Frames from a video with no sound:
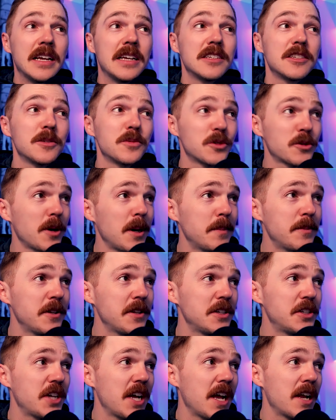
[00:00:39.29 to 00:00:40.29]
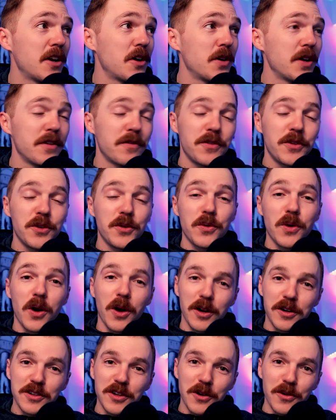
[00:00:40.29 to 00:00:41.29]
Subscribe to the channel if you
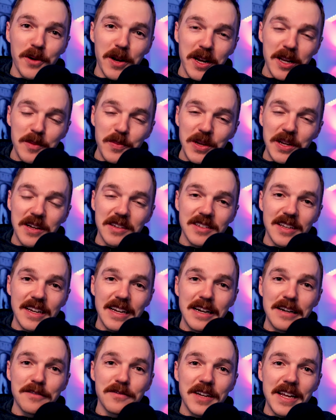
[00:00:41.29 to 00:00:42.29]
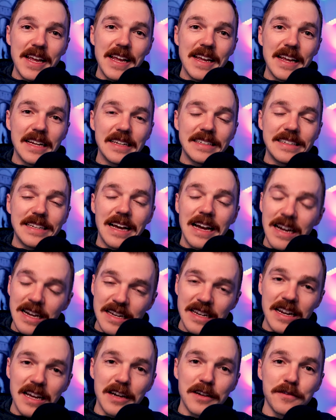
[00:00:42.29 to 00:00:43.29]
aren't already because I have a
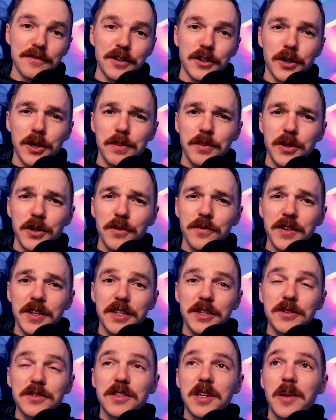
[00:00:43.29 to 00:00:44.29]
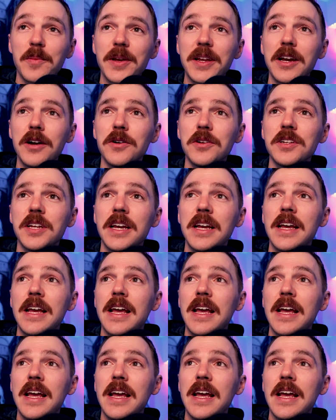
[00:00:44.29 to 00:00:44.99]
ton of crypto videos coming out.